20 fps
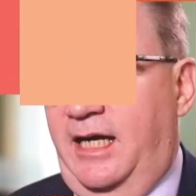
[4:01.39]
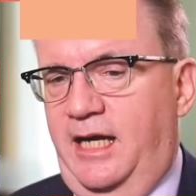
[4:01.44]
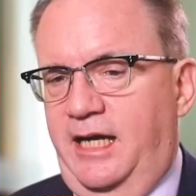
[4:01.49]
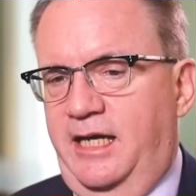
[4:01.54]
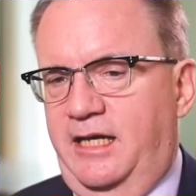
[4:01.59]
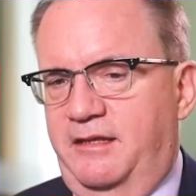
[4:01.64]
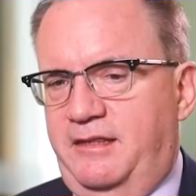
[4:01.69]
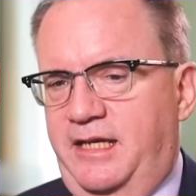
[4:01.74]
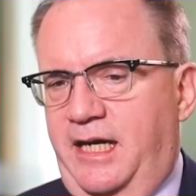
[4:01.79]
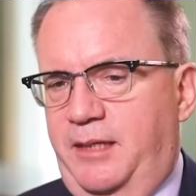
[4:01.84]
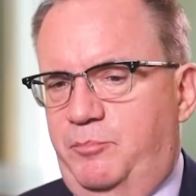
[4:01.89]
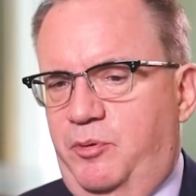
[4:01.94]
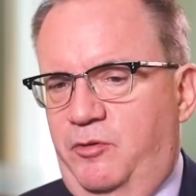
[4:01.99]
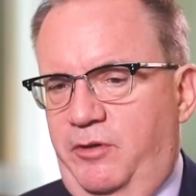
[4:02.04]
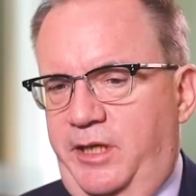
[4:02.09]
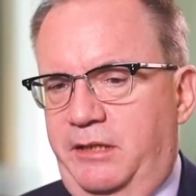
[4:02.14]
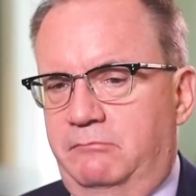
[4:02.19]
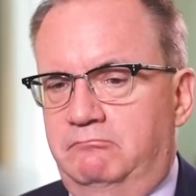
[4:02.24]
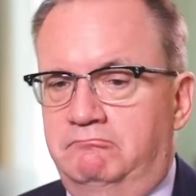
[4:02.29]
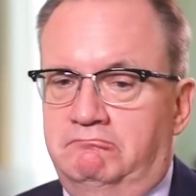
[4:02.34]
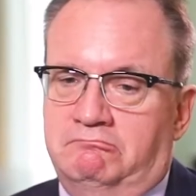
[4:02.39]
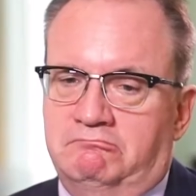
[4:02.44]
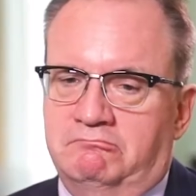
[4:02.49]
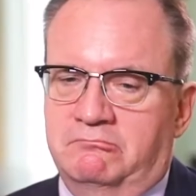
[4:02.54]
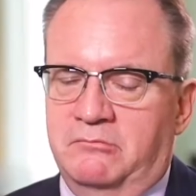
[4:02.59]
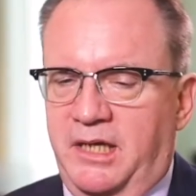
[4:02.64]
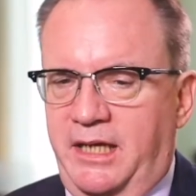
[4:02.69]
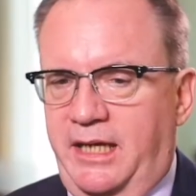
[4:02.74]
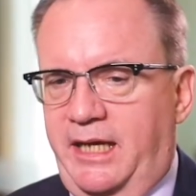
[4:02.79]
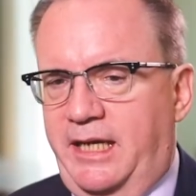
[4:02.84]
And at that point,
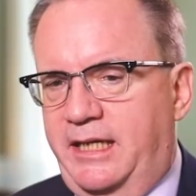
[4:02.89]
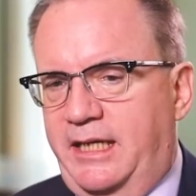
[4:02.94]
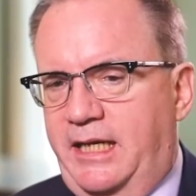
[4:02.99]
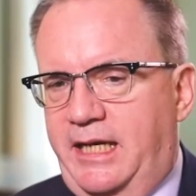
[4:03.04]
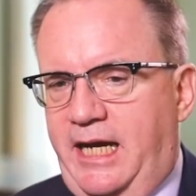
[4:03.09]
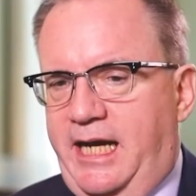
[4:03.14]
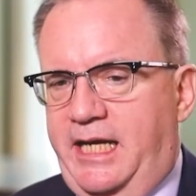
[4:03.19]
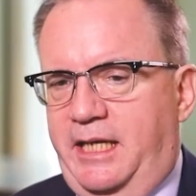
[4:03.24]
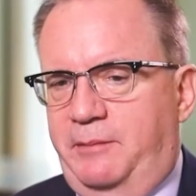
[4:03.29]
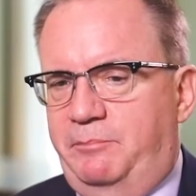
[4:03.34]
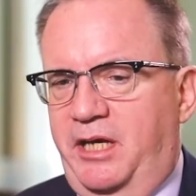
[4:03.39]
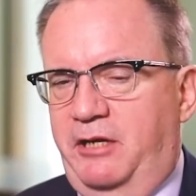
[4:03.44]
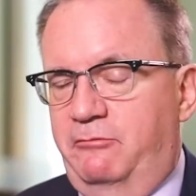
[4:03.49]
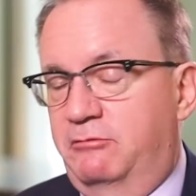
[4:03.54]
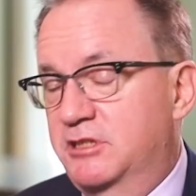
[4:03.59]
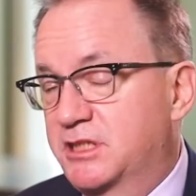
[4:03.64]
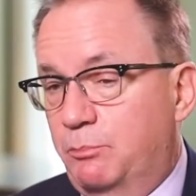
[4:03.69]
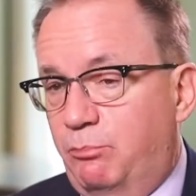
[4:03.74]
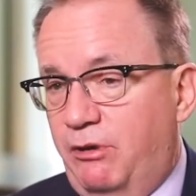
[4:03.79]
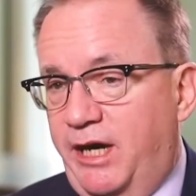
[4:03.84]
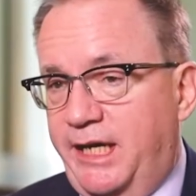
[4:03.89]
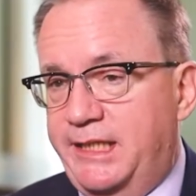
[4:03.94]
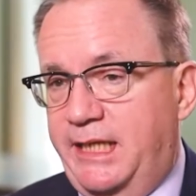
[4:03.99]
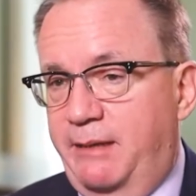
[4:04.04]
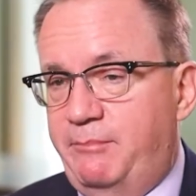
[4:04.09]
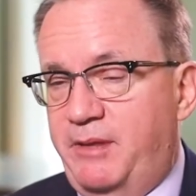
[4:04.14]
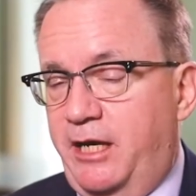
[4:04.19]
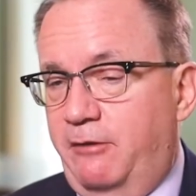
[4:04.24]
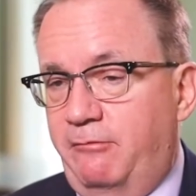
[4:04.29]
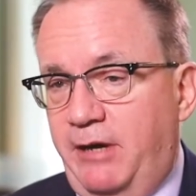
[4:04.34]
ADP was a brand
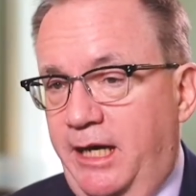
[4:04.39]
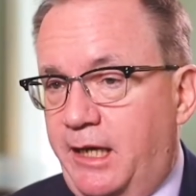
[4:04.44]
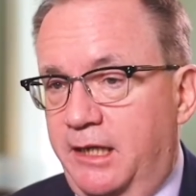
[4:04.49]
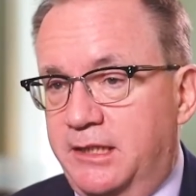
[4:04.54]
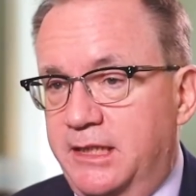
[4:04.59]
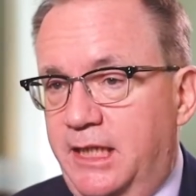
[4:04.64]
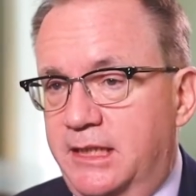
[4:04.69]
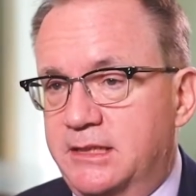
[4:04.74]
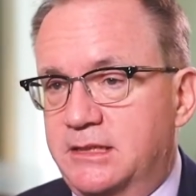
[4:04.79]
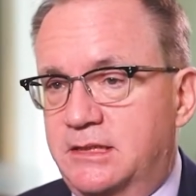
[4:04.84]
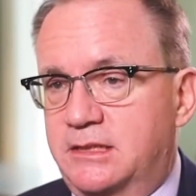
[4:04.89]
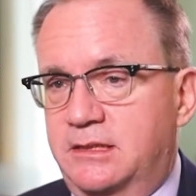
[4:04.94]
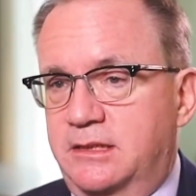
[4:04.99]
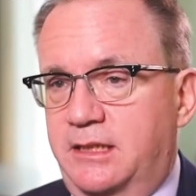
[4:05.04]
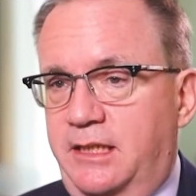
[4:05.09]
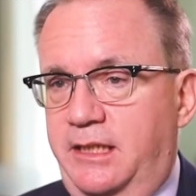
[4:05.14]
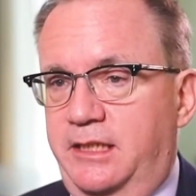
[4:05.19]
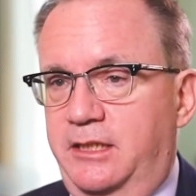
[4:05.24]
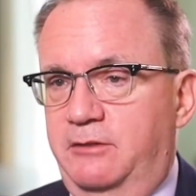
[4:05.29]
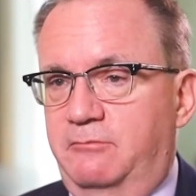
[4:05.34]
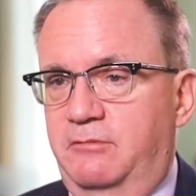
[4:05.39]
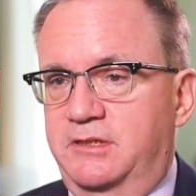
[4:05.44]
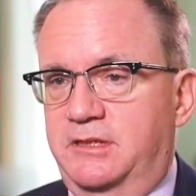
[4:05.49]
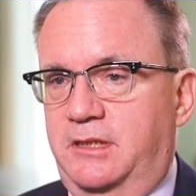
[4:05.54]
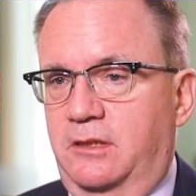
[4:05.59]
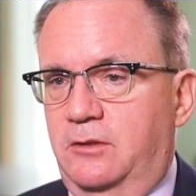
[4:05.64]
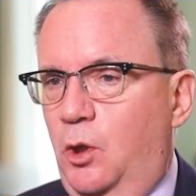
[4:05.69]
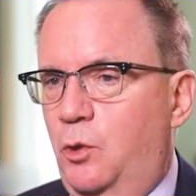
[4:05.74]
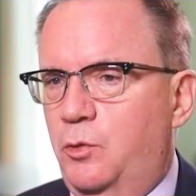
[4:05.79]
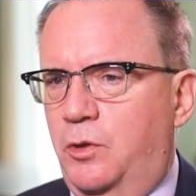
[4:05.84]
name that I recognized, and it was
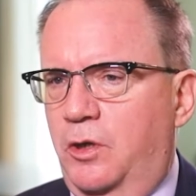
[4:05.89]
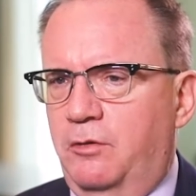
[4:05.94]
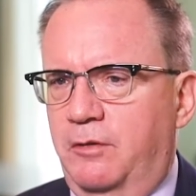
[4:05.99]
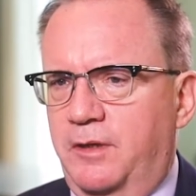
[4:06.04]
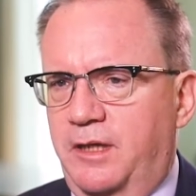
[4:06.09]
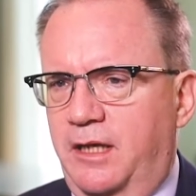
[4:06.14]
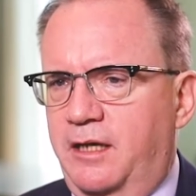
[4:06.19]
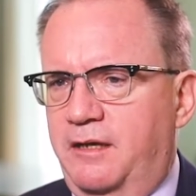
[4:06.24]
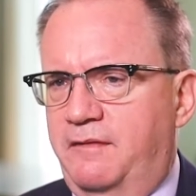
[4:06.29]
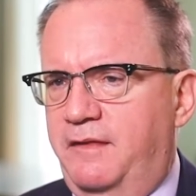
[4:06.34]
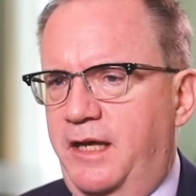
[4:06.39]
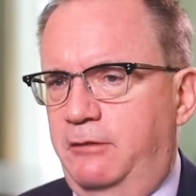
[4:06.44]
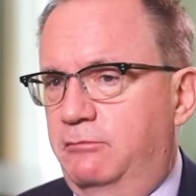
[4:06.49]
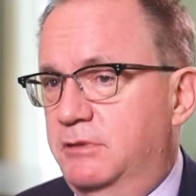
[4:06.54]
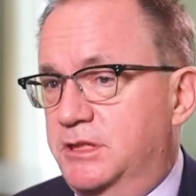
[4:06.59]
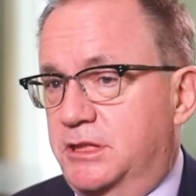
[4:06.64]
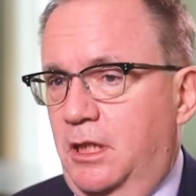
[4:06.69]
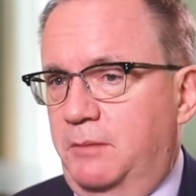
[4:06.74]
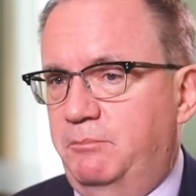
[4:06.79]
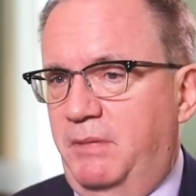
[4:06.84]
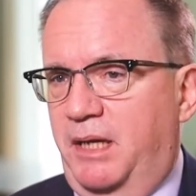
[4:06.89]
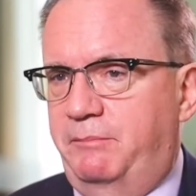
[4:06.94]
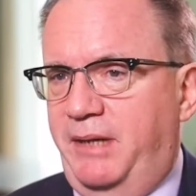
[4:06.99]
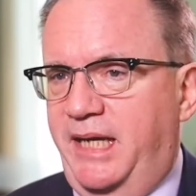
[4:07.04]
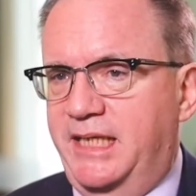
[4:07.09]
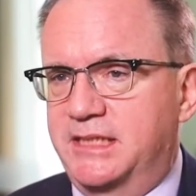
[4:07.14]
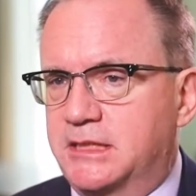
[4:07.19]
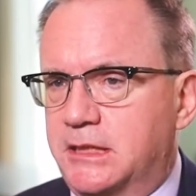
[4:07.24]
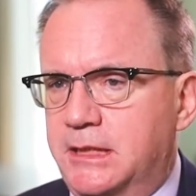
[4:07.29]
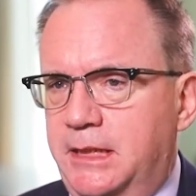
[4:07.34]
a logo that I think was on my
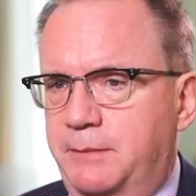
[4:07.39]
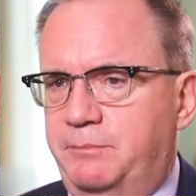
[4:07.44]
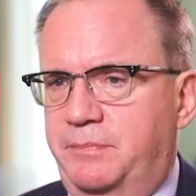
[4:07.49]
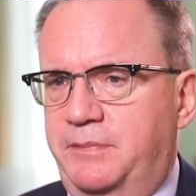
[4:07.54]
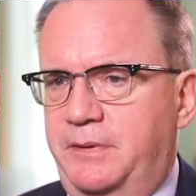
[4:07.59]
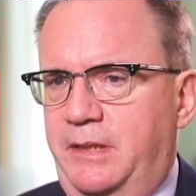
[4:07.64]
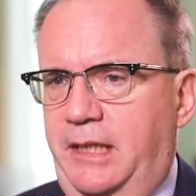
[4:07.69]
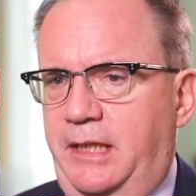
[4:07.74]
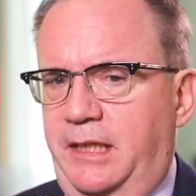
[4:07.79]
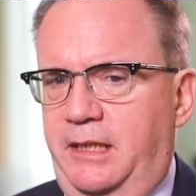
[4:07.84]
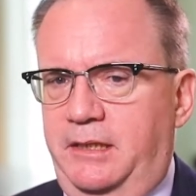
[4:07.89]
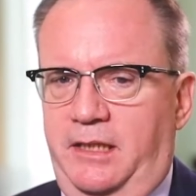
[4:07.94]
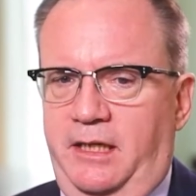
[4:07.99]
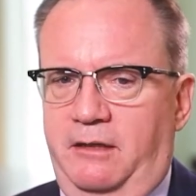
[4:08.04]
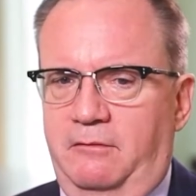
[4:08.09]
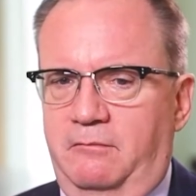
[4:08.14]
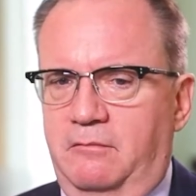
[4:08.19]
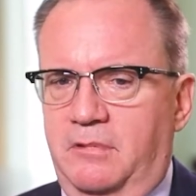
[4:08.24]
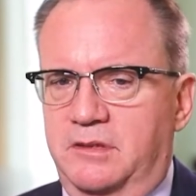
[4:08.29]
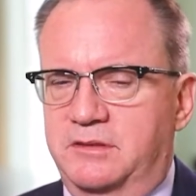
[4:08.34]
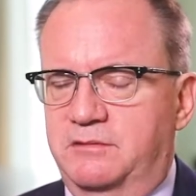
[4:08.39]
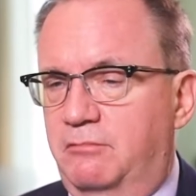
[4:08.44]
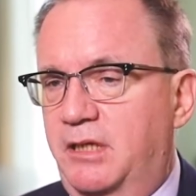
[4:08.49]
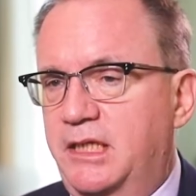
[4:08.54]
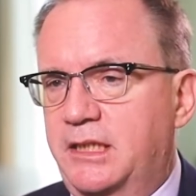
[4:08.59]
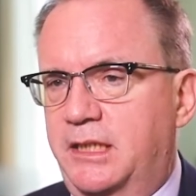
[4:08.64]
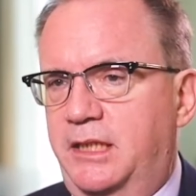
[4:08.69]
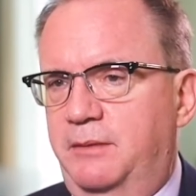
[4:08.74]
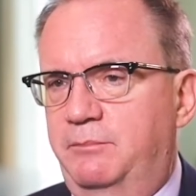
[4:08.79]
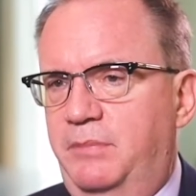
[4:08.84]
payslip, and that was
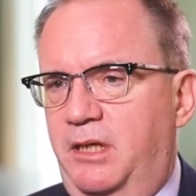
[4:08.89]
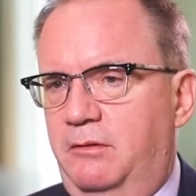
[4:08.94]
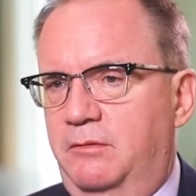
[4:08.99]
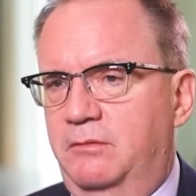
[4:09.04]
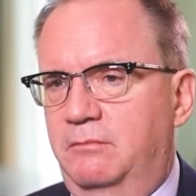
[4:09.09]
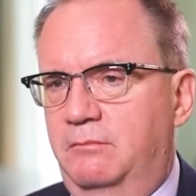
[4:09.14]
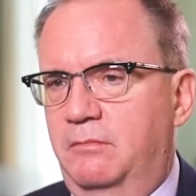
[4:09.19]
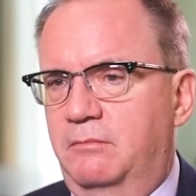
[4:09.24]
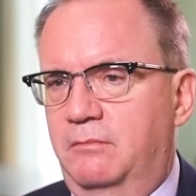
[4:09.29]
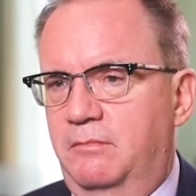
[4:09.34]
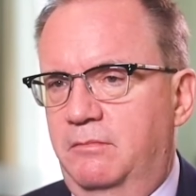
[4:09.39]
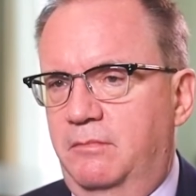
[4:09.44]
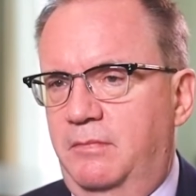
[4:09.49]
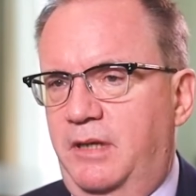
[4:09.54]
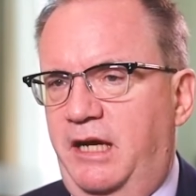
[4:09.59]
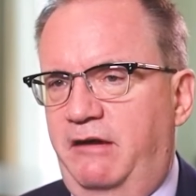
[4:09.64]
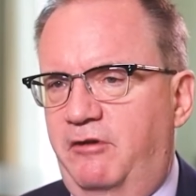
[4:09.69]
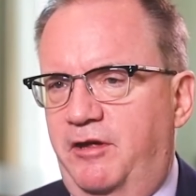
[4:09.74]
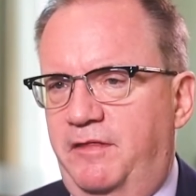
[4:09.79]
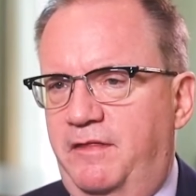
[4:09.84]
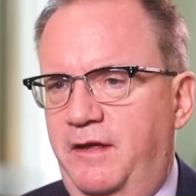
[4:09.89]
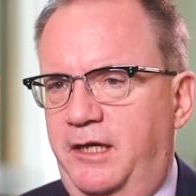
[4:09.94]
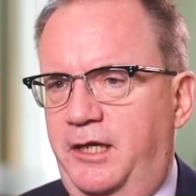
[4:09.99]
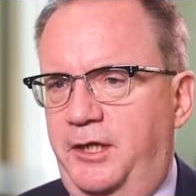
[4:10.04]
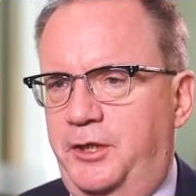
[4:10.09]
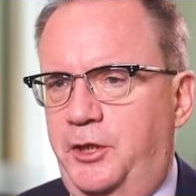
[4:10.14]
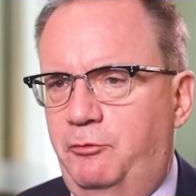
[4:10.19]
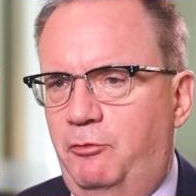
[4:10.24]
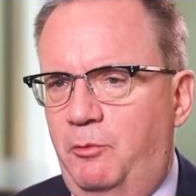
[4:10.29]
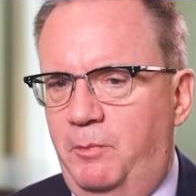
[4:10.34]
really about everything I
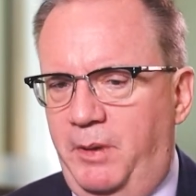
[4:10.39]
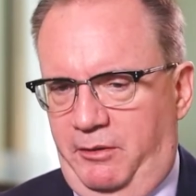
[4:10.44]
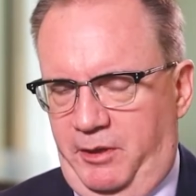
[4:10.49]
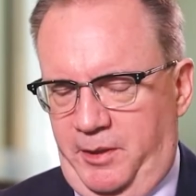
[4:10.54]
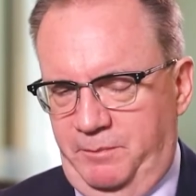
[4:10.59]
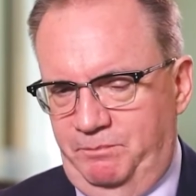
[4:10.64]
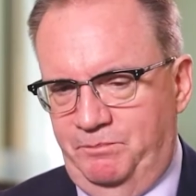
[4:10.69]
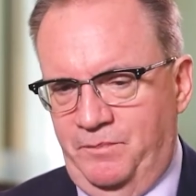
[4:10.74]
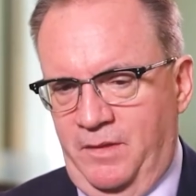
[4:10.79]
knew about it.